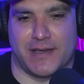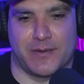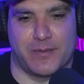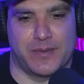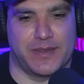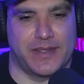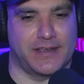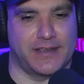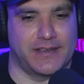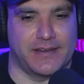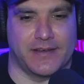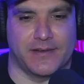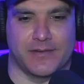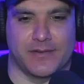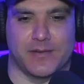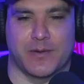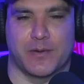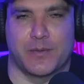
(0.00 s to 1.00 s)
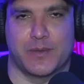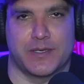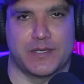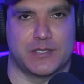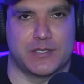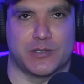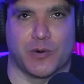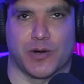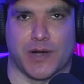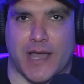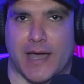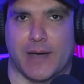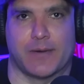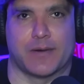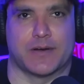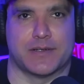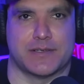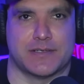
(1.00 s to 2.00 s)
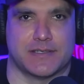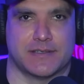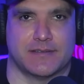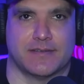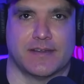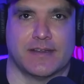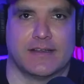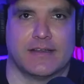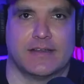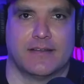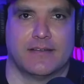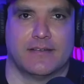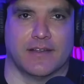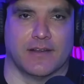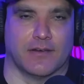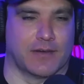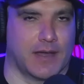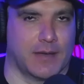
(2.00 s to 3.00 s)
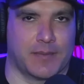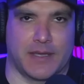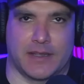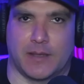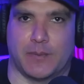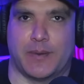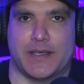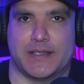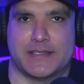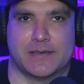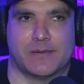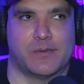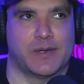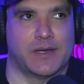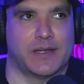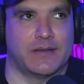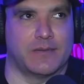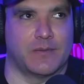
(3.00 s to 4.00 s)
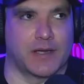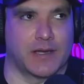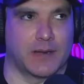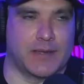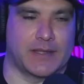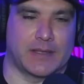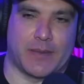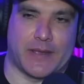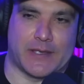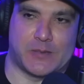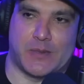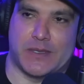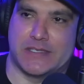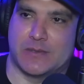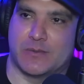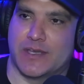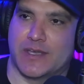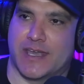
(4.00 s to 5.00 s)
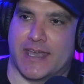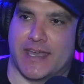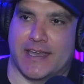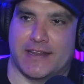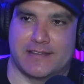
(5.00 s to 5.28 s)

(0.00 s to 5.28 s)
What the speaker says: I would be like, it would be short hours, and come get the pizza we're going to make the best pizza we can.